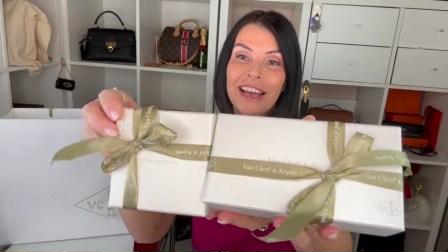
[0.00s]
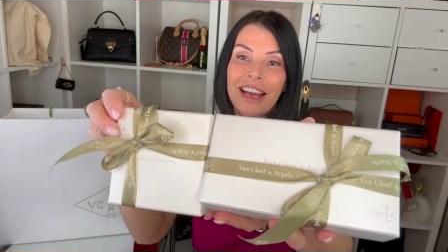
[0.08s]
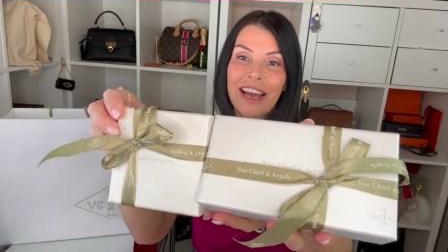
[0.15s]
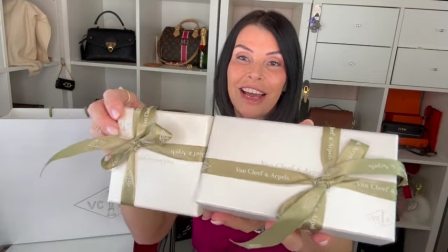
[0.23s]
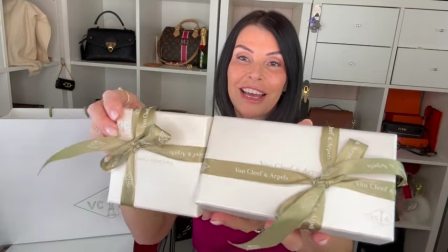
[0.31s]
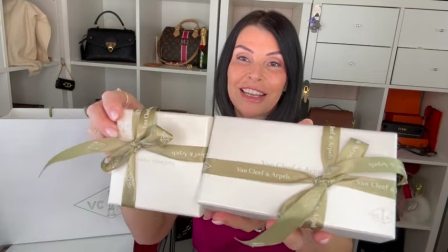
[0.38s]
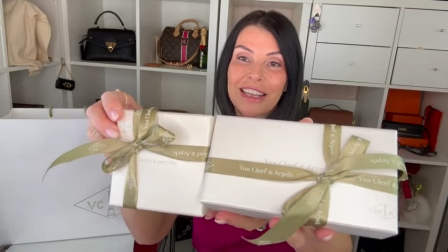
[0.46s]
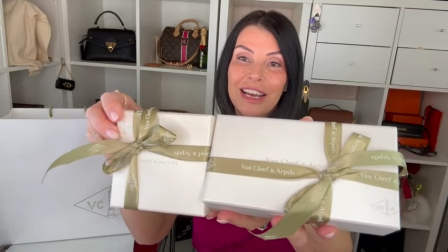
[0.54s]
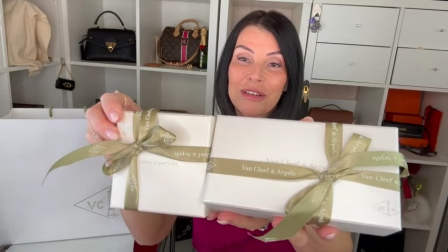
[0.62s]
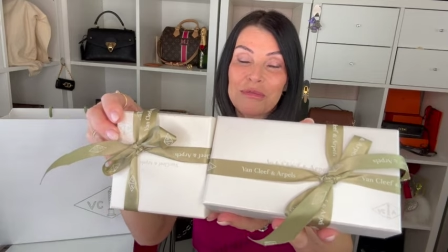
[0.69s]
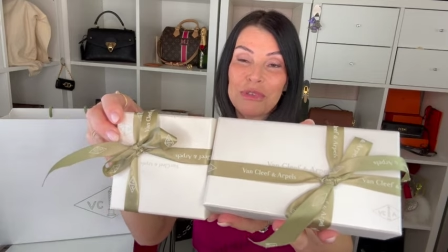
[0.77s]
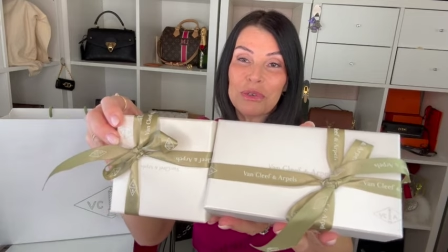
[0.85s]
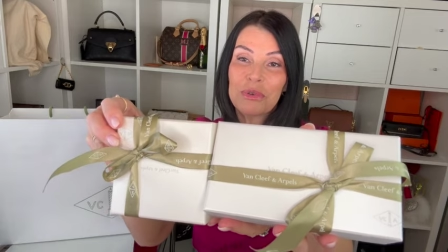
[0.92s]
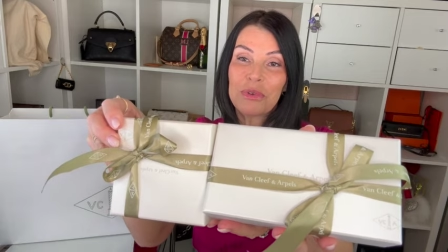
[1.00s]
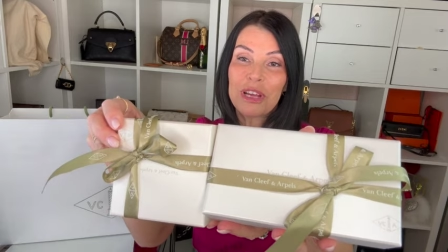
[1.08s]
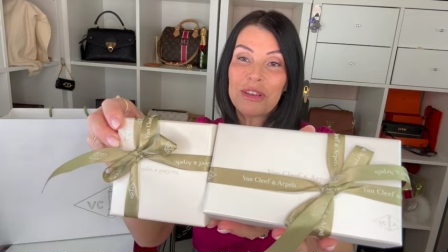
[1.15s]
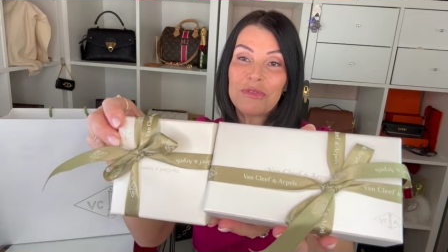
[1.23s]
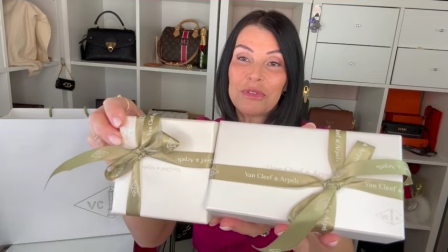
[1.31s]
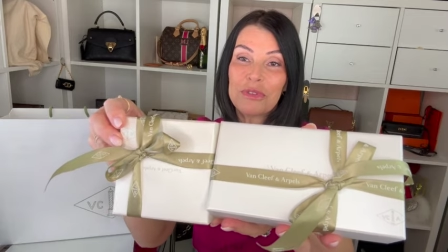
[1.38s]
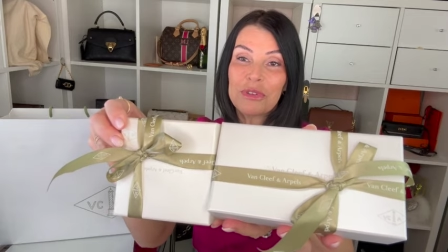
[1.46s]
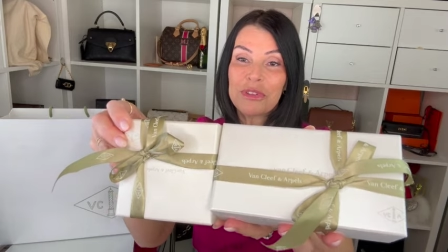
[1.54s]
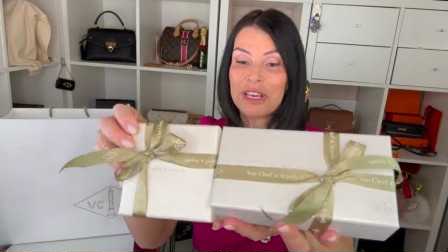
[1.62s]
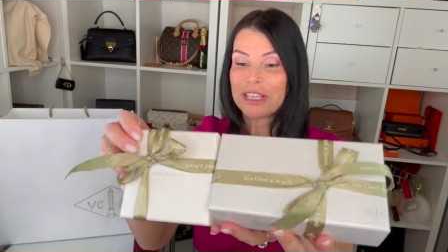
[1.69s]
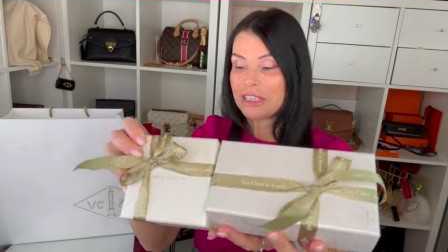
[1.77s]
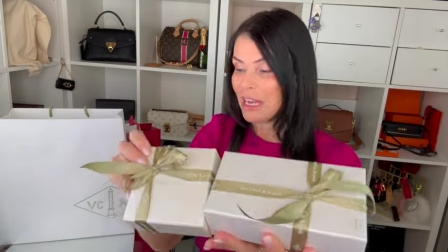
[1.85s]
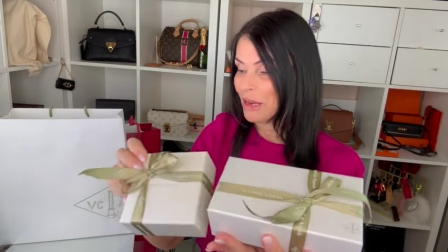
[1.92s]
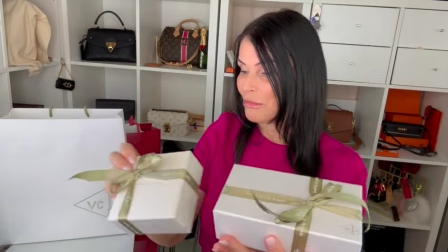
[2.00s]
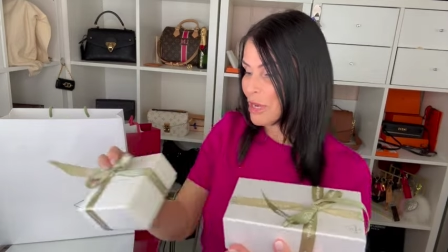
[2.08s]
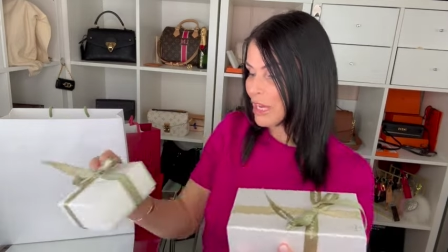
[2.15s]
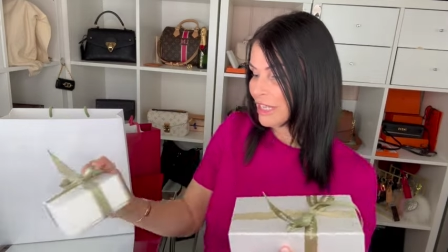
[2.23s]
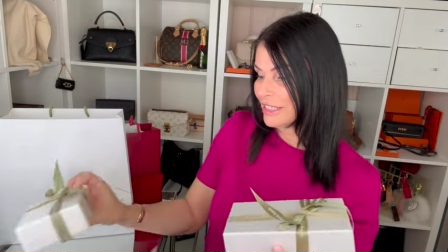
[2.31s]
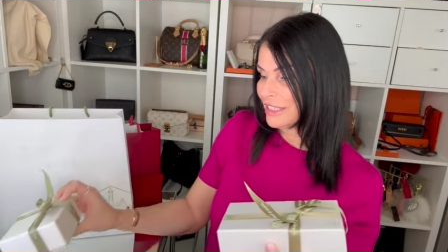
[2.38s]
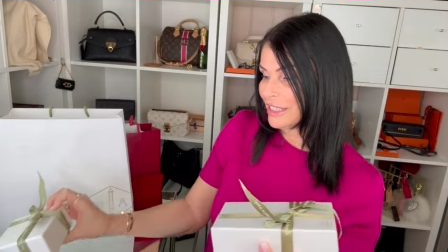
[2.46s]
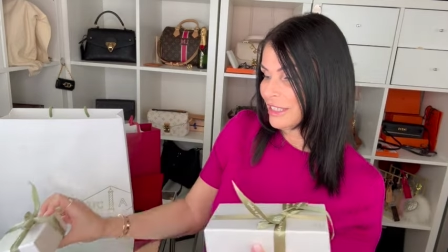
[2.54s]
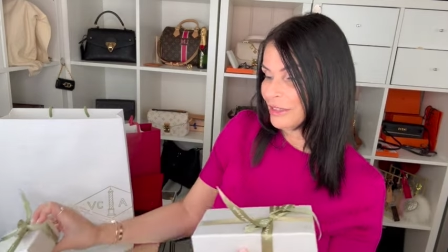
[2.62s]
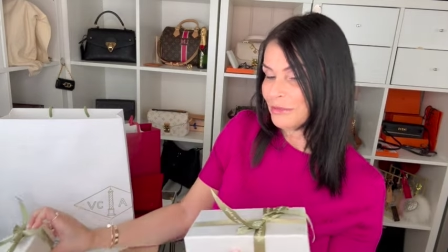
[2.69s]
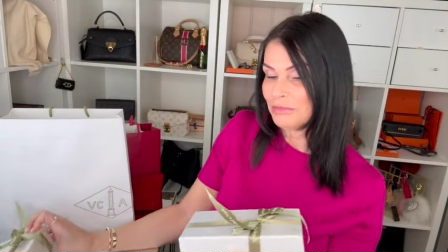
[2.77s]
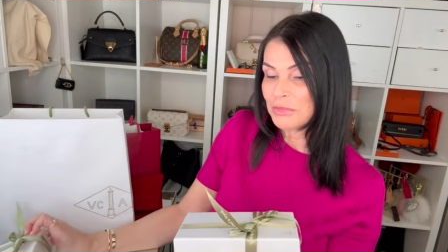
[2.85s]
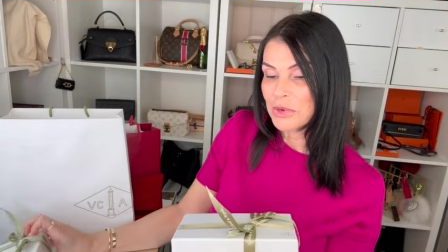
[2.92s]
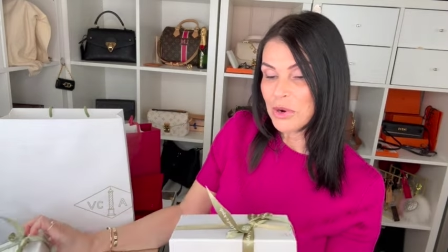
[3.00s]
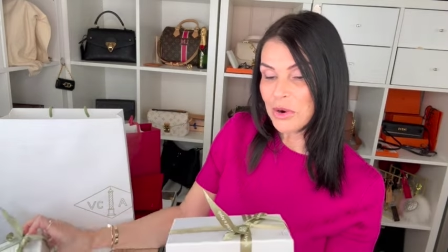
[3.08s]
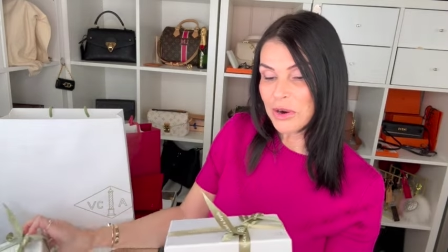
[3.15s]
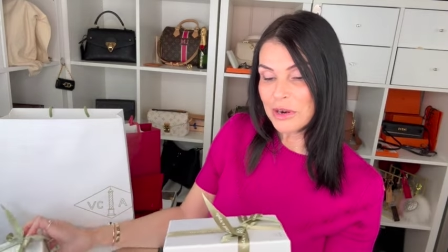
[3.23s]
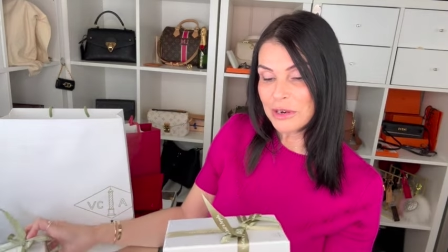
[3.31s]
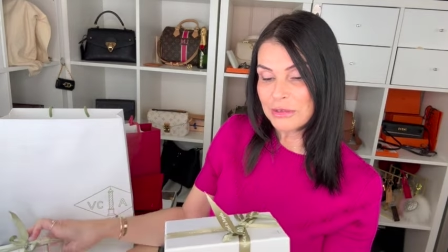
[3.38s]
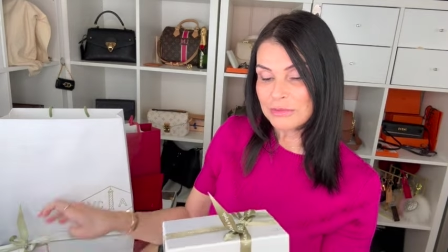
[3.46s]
and I'm so grateful that I met her.